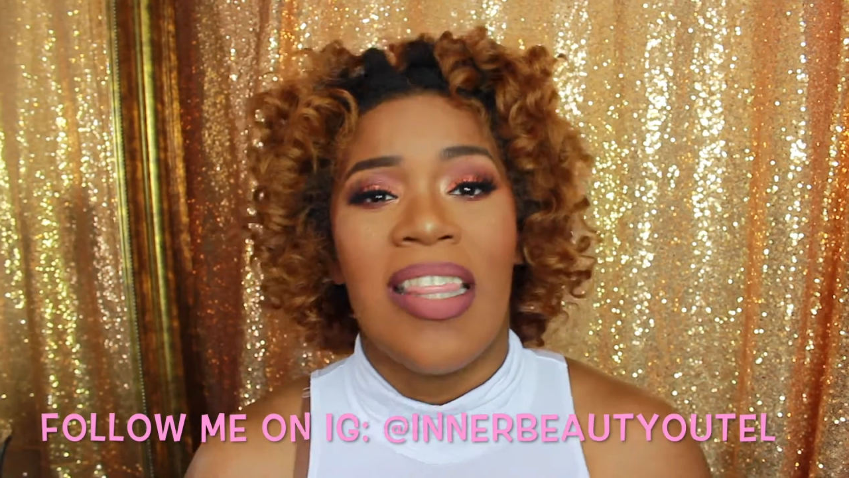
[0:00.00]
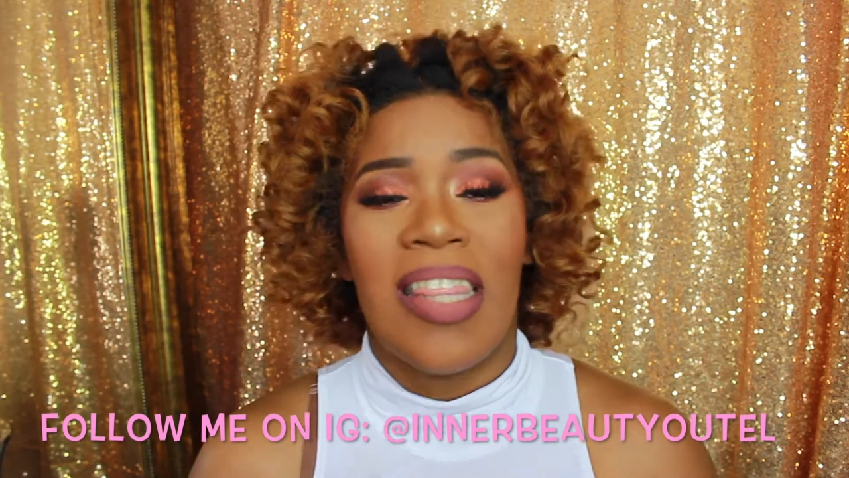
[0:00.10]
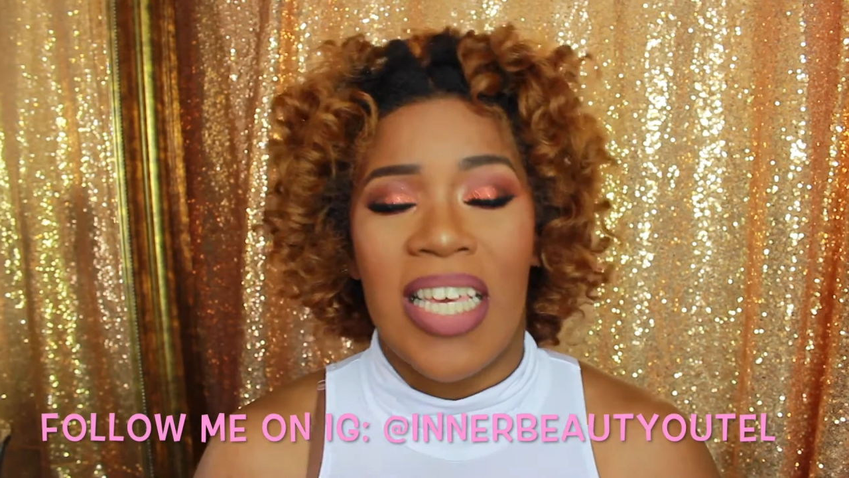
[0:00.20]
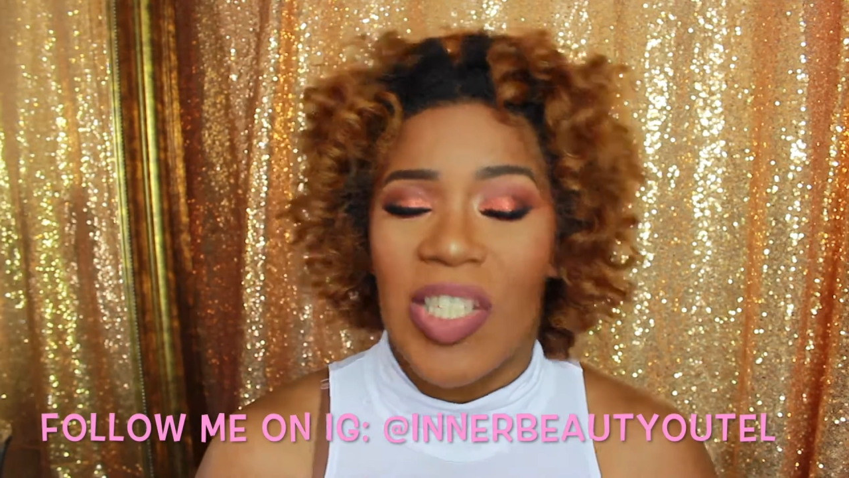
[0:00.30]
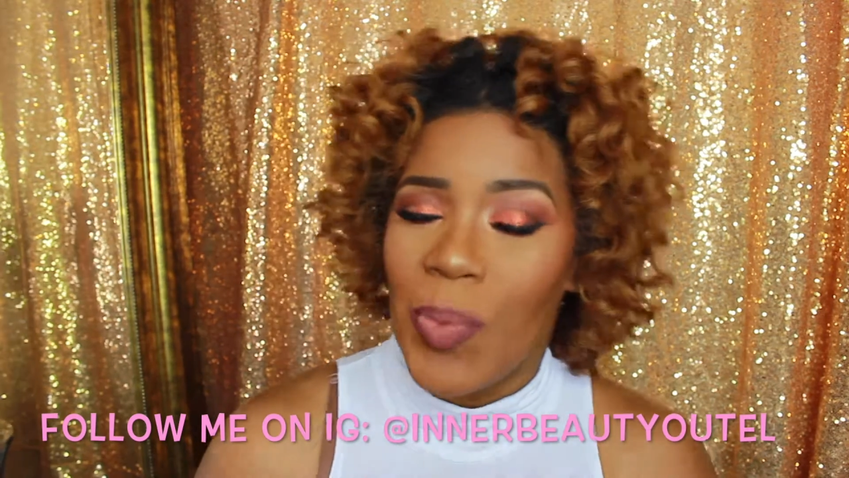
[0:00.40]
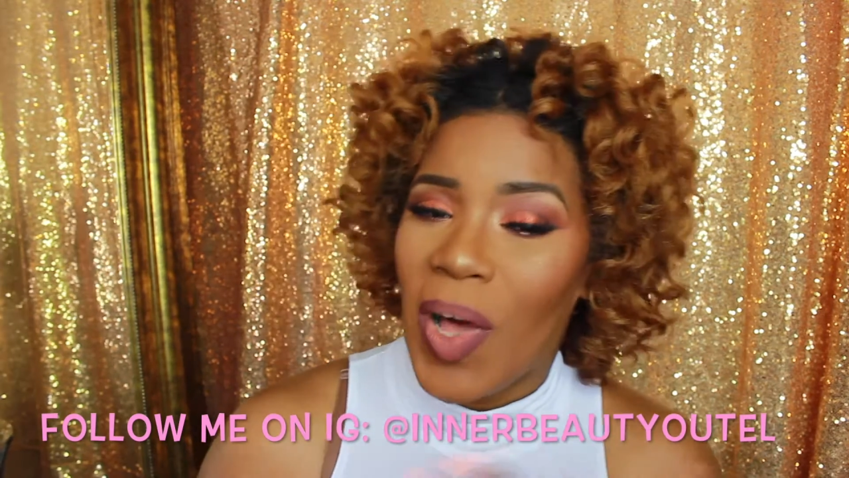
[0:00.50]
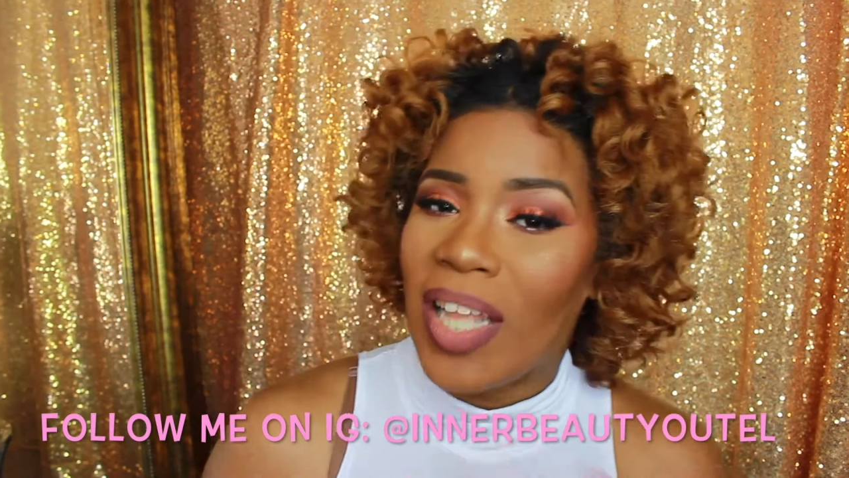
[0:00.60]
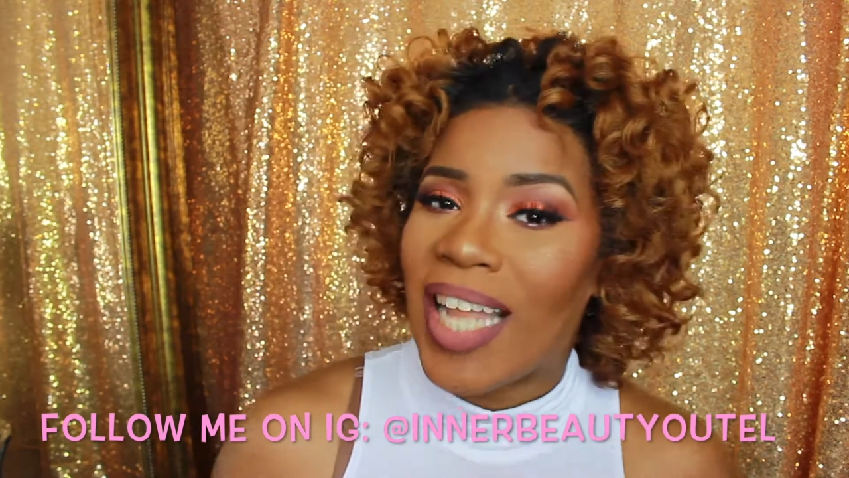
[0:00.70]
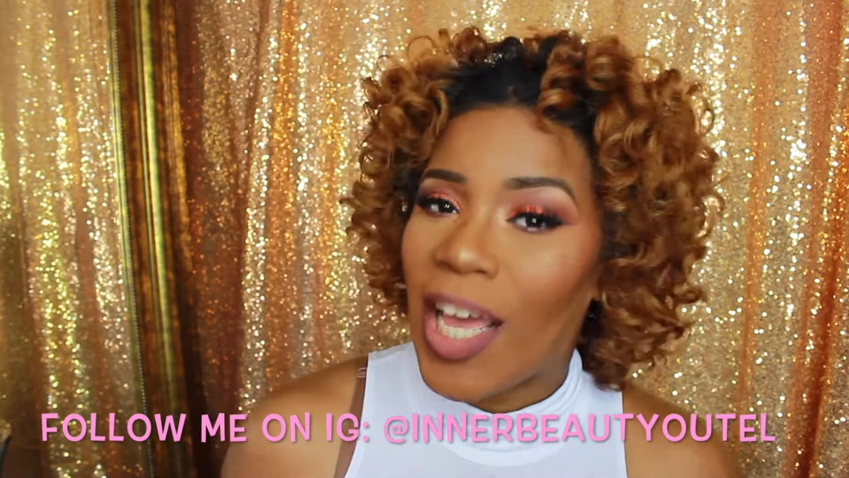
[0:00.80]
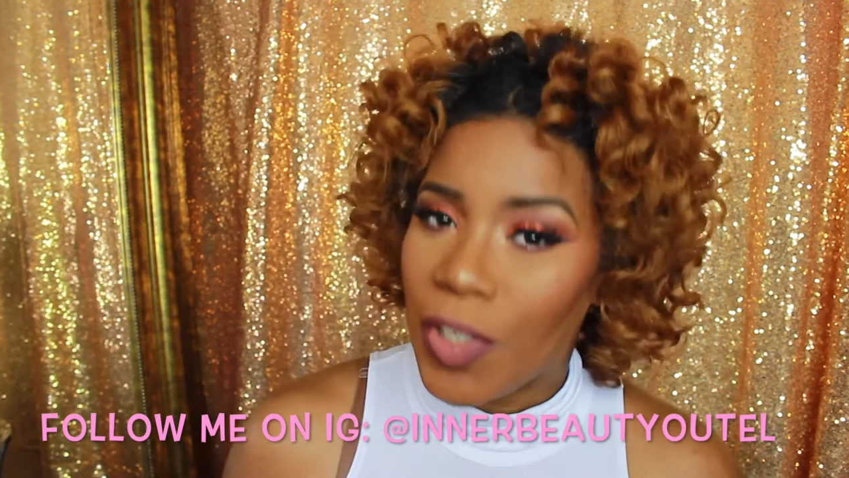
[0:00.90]
This will
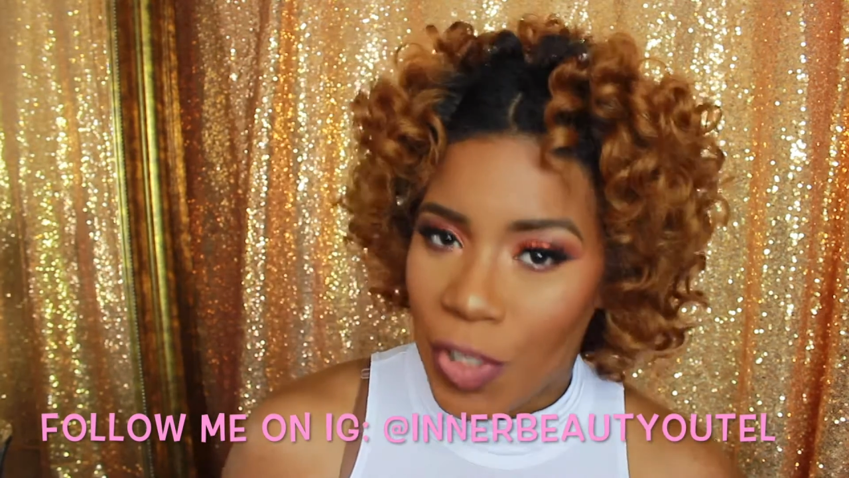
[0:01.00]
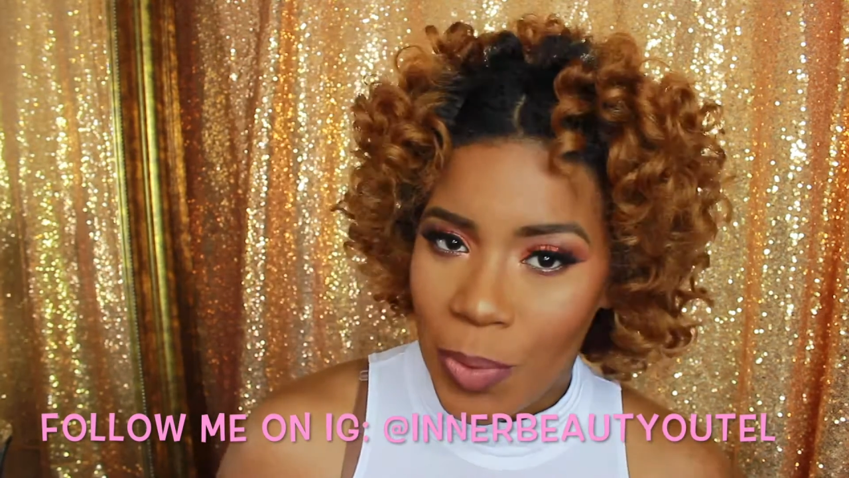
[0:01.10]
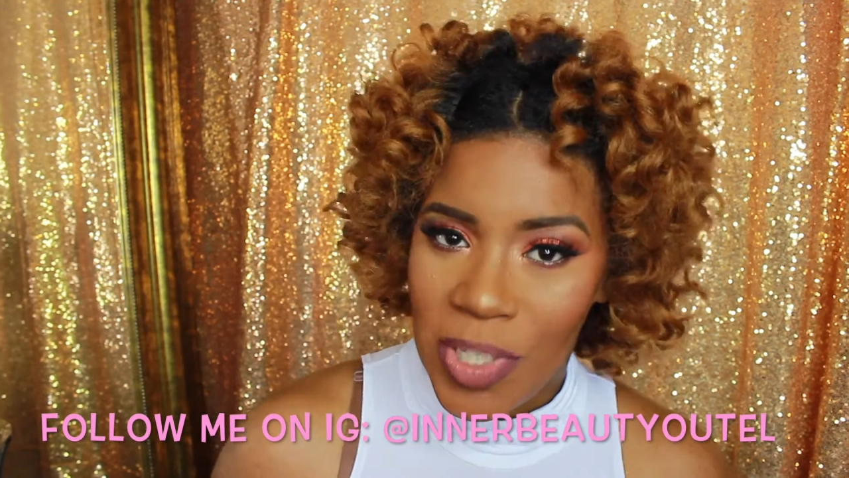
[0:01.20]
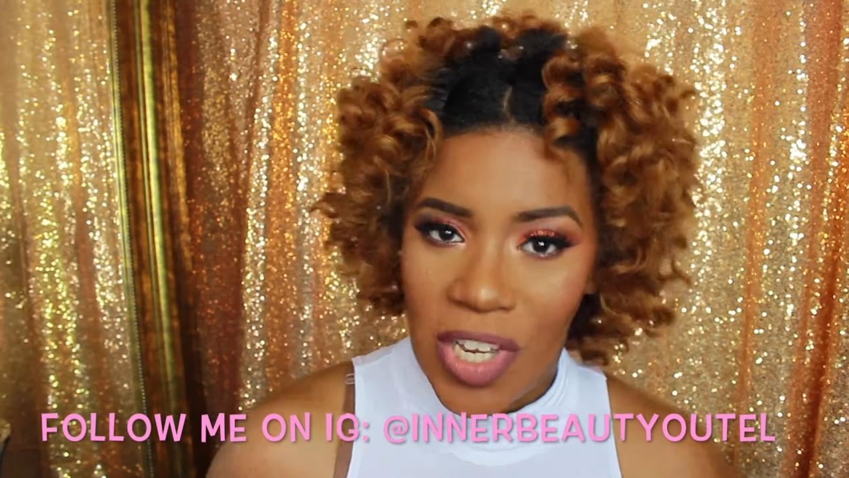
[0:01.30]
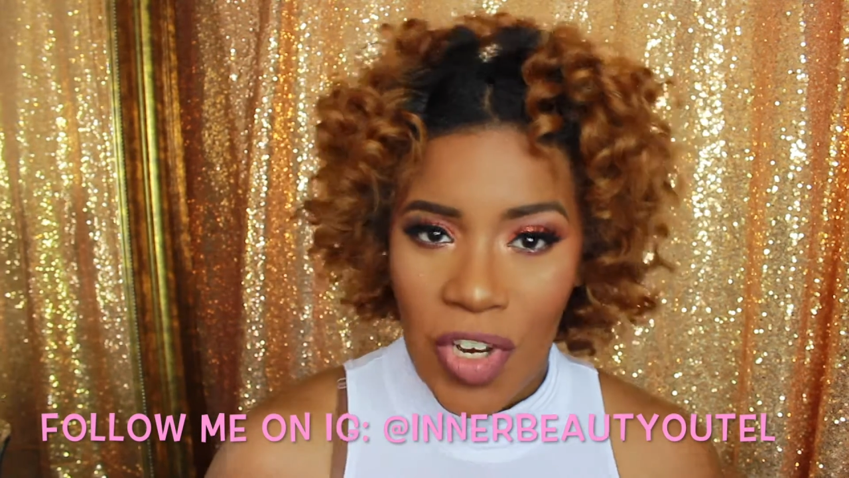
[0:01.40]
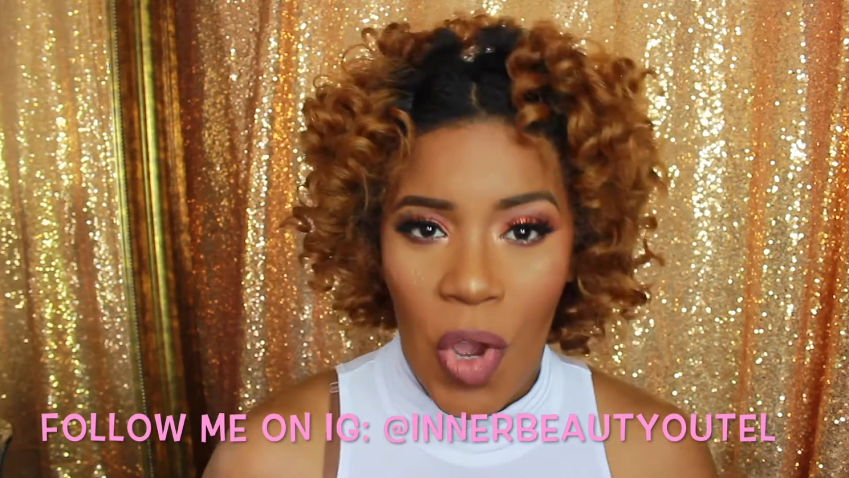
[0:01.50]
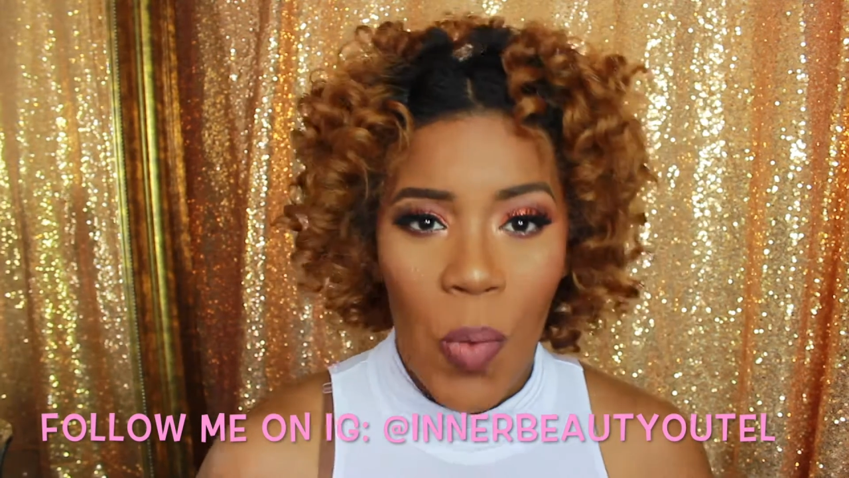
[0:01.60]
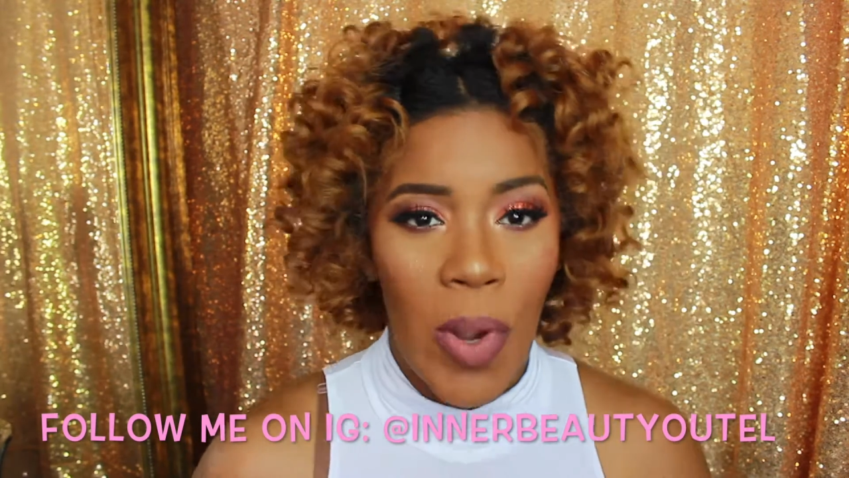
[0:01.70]
allow you to know